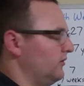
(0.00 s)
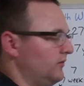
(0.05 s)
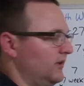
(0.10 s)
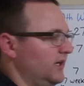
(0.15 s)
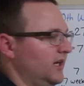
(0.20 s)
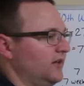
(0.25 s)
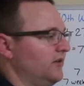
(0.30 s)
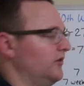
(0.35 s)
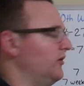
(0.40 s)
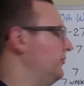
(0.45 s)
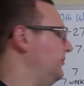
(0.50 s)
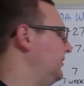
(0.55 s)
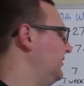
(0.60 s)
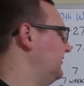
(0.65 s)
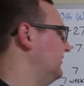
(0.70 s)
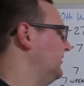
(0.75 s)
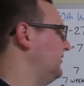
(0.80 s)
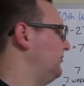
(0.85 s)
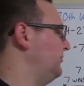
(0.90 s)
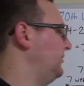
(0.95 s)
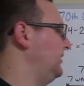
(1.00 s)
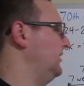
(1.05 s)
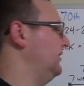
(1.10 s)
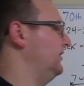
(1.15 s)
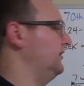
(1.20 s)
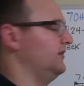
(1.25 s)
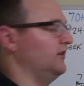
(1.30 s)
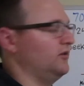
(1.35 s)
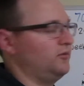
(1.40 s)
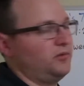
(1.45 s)
business being
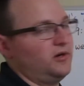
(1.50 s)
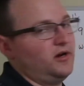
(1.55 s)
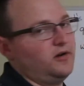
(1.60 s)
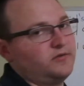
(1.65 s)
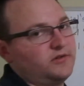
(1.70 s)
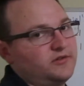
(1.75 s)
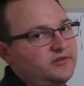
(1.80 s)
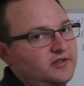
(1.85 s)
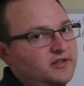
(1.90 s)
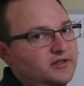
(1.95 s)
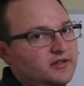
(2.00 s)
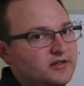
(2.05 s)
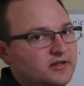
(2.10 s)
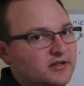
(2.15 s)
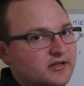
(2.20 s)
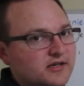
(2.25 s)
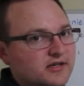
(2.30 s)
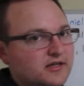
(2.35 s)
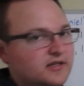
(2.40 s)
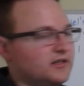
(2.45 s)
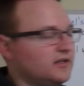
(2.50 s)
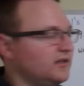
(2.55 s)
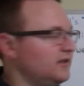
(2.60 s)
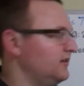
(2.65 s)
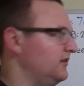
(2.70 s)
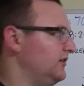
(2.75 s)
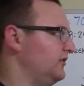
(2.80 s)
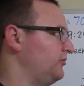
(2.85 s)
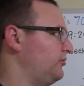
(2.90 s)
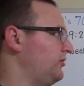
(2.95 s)
in this prophecy.
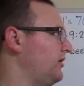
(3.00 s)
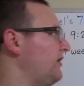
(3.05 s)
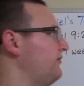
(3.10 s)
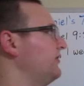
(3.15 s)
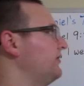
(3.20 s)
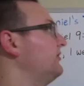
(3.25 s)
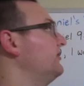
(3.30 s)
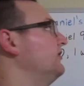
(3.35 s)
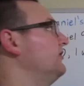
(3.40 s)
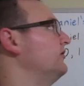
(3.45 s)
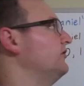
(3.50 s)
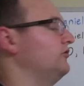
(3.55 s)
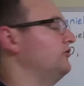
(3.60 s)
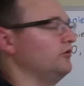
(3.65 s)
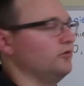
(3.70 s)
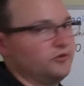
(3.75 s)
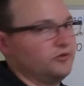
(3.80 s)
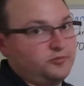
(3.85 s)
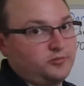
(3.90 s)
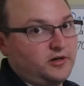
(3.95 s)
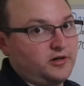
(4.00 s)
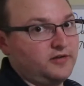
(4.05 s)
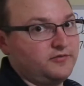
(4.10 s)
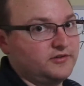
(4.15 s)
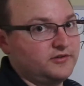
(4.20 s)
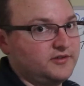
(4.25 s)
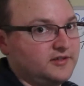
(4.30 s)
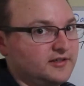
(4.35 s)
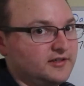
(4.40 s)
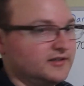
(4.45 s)
This prophecy is a Jewish
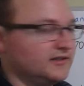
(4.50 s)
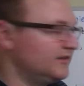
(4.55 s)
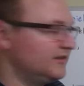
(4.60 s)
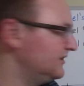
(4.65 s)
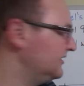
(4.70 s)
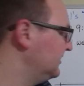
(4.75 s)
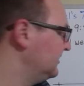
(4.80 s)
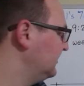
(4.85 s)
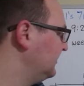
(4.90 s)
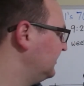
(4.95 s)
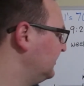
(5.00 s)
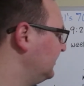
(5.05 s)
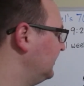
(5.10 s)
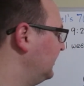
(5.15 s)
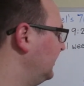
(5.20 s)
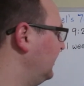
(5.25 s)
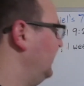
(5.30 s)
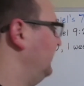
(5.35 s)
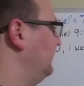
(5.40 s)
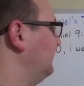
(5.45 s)
prophecy. And